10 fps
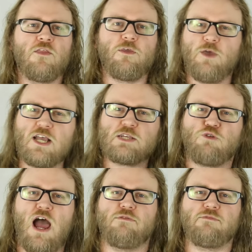The biggest
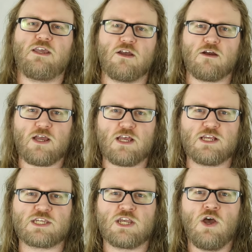problem here
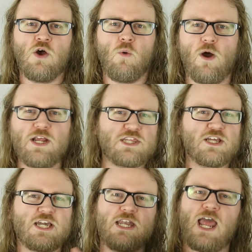is, what is
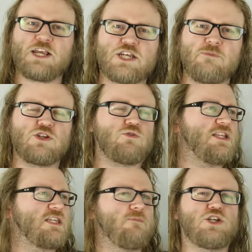the connection
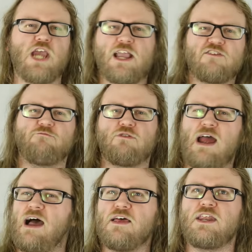between subjective
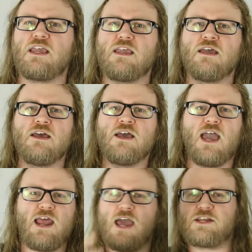morality
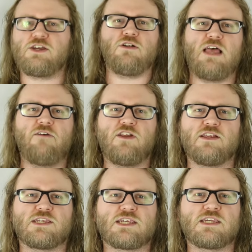and anecdotal
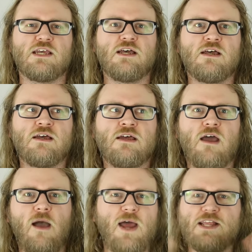evidence?
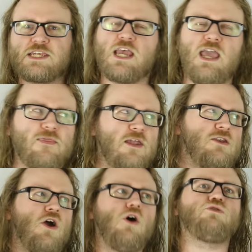Now, I'm not saying that
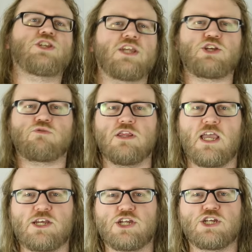no such
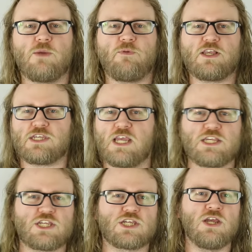relationship
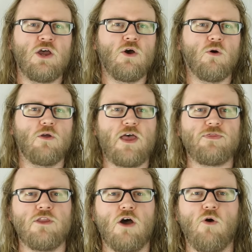exists or
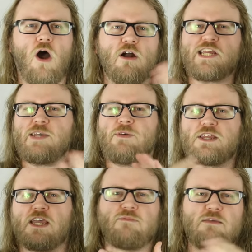that no
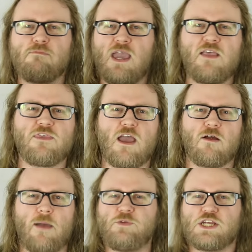argument can be made
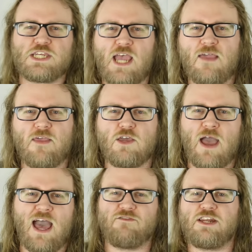there. I'm just saying that you
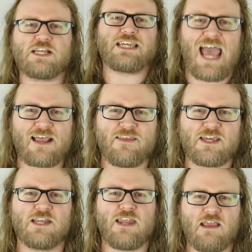haven't exactly
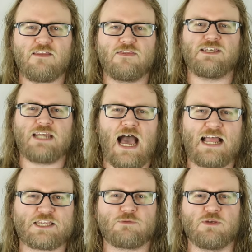connected the
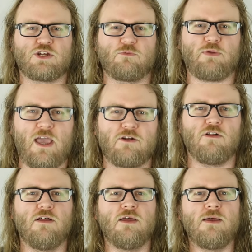dots, Mr.
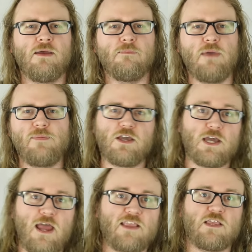Panel. Maybe you
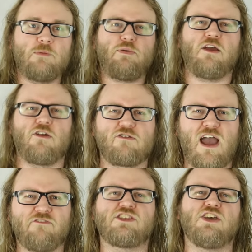connect them in
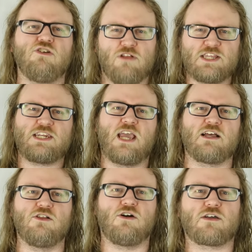paragraph 2. Let's
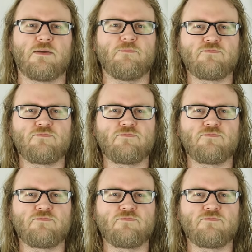take a look.